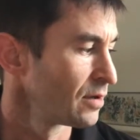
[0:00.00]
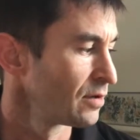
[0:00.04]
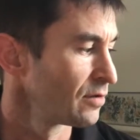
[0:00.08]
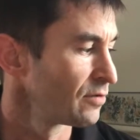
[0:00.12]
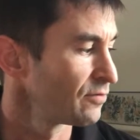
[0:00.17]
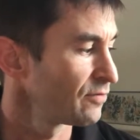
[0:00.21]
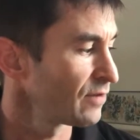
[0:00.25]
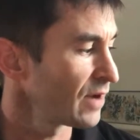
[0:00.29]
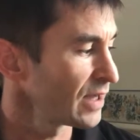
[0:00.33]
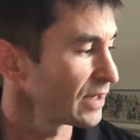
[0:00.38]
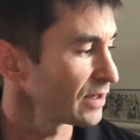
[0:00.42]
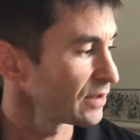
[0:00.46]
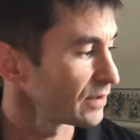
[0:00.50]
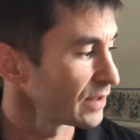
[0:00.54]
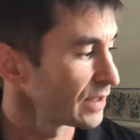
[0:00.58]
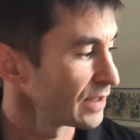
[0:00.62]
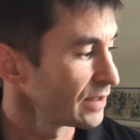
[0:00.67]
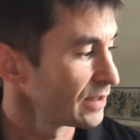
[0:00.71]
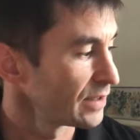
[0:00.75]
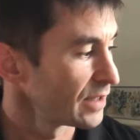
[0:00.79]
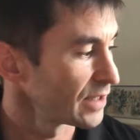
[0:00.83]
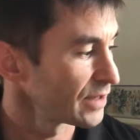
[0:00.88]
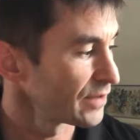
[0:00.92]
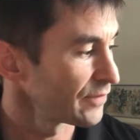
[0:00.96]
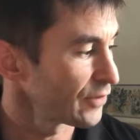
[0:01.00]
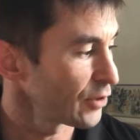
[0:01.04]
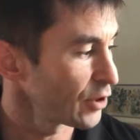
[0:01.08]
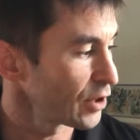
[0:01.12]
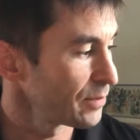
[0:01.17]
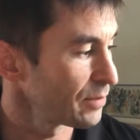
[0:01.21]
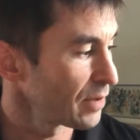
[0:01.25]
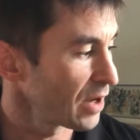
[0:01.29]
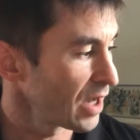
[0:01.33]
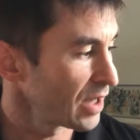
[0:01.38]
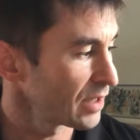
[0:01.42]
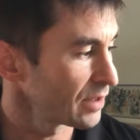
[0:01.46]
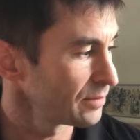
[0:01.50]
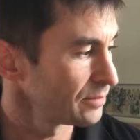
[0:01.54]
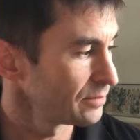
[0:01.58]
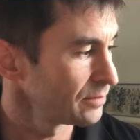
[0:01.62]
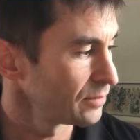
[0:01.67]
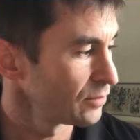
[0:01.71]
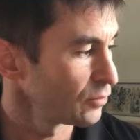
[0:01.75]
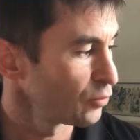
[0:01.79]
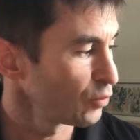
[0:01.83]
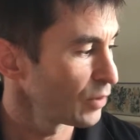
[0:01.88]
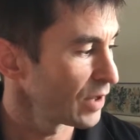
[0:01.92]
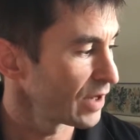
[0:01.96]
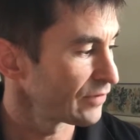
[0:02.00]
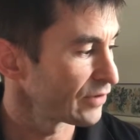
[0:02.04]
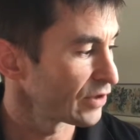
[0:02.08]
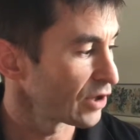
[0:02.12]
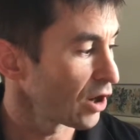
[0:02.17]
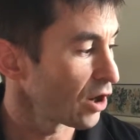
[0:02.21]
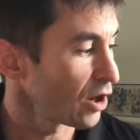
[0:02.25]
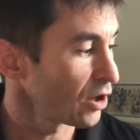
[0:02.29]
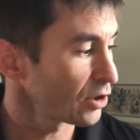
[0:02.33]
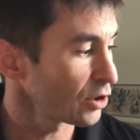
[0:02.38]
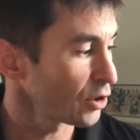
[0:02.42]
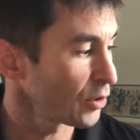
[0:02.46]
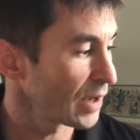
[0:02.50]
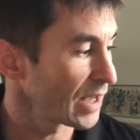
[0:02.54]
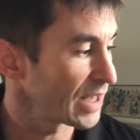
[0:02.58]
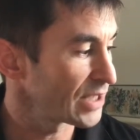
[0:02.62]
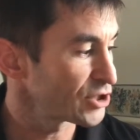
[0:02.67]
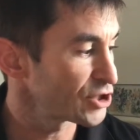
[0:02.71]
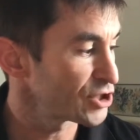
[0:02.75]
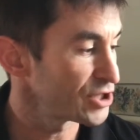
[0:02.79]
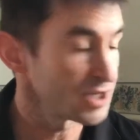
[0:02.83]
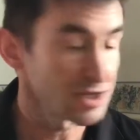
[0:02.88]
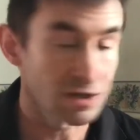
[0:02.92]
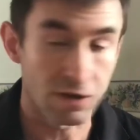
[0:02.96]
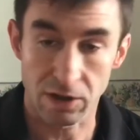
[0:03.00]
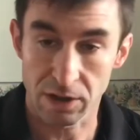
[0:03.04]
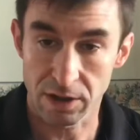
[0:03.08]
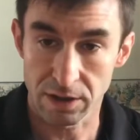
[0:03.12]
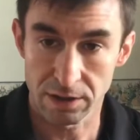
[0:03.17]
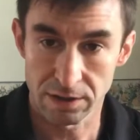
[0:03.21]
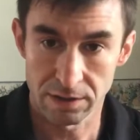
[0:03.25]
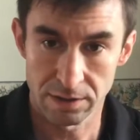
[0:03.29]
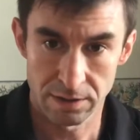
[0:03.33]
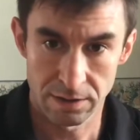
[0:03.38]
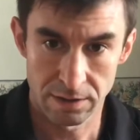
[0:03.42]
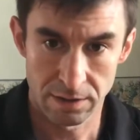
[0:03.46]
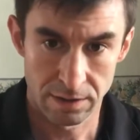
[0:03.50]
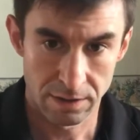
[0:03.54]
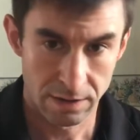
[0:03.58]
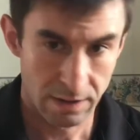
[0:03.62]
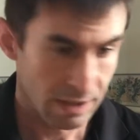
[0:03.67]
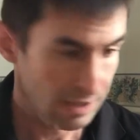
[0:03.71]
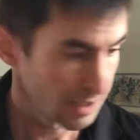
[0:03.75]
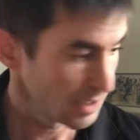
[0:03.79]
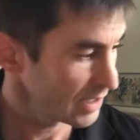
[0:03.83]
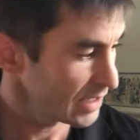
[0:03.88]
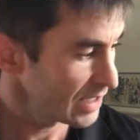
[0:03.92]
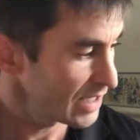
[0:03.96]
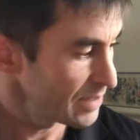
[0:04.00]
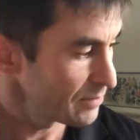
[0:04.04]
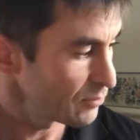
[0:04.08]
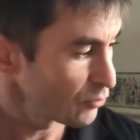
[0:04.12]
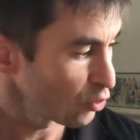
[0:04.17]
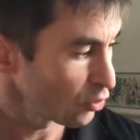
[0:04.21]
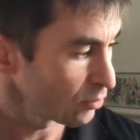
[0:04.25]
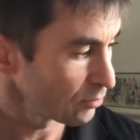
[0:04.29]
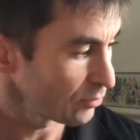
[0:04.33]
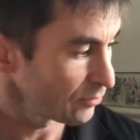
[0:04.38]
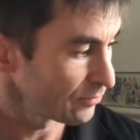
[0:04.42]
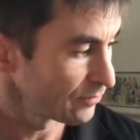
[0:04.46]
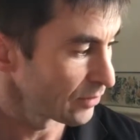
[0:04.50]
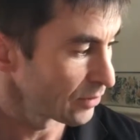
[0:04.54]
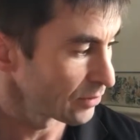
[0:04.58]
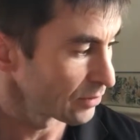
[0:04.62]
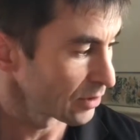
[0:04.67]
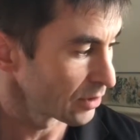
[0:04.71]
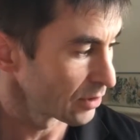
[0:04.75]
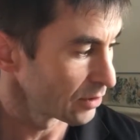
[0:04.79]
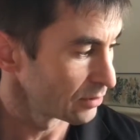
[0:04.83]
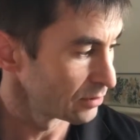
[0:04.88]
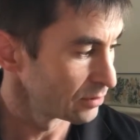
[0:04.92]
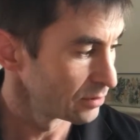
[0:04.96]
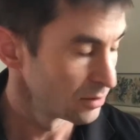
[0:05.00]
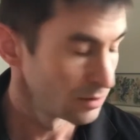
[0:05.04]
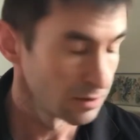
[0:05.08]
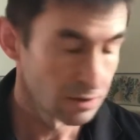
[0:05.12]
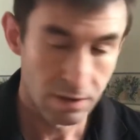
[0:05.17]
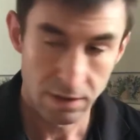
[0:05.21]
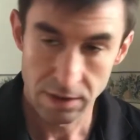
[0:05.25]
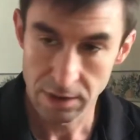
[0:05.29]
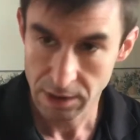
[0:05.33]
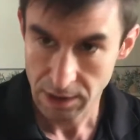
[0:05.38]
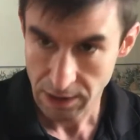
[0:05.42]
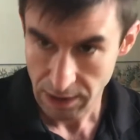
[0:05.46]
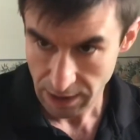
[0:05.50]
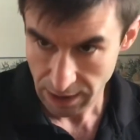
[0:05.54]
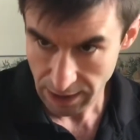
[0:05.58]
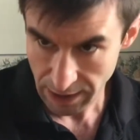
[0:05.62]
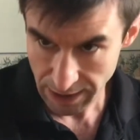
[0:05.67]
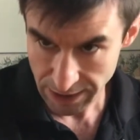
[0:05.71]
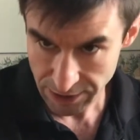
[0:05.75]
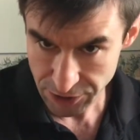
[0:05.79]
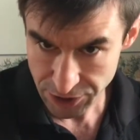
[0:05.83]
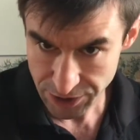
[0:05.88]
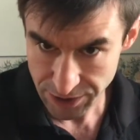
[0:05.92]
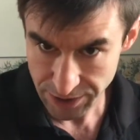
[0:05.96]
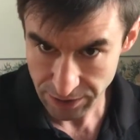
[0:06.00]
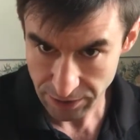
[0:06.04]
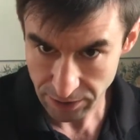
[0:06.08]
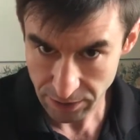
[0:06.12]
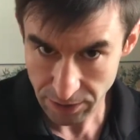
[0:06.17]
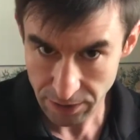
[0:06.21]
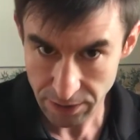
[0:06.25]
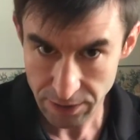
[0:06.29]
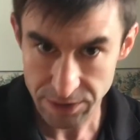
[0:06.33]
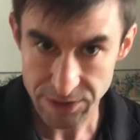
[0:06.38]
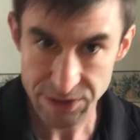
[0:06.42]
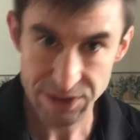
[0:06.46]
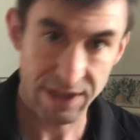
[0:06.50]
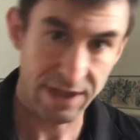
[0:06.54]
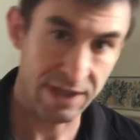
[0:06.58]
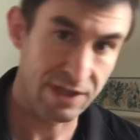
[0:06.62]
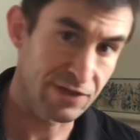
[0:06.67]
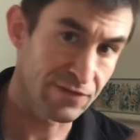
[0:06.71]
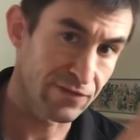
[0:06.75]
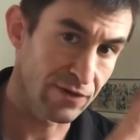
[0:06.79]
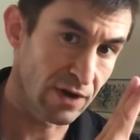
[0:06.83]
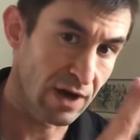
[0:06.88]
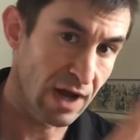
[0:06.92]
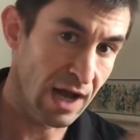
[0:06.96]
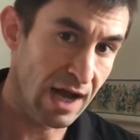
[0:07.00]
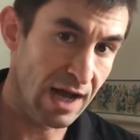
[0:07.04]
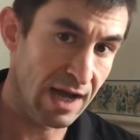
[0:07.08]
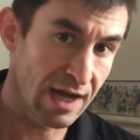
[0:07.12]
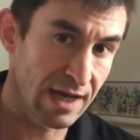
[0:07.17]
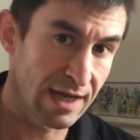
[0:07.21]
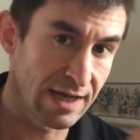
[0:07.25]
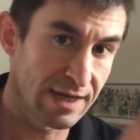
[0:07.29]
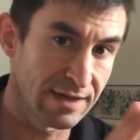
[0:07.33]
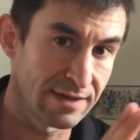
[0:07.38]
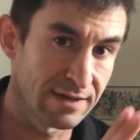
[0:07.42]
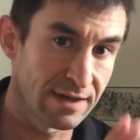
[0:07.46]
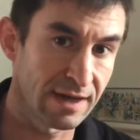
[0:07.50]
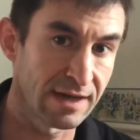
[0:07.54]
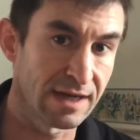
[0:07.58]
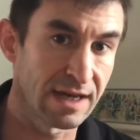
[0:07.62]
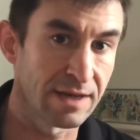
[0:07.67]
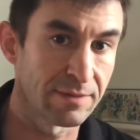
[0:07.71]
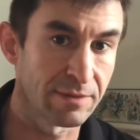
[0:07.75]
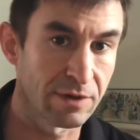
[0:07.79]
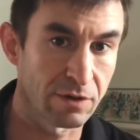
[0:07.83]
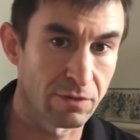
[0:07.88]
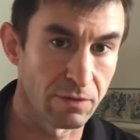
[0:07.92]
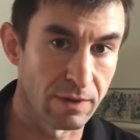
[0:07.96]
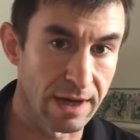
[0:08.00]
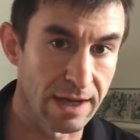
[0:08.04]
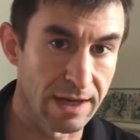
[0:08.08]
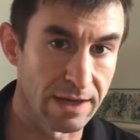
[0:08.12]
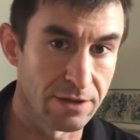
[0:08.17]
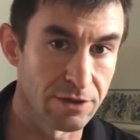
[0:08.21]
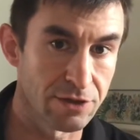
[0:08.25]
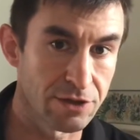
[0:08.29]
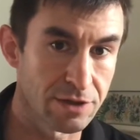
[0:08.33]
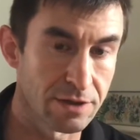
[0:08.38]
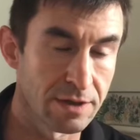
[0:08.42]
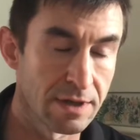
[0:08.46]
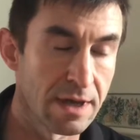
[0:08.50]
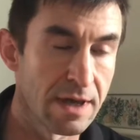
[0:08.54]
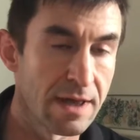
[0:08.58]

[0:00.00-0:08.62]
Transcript: Finally, at the very bottom, we have an auto HDR and a keep normal photo. HDR stands for high dynamic range.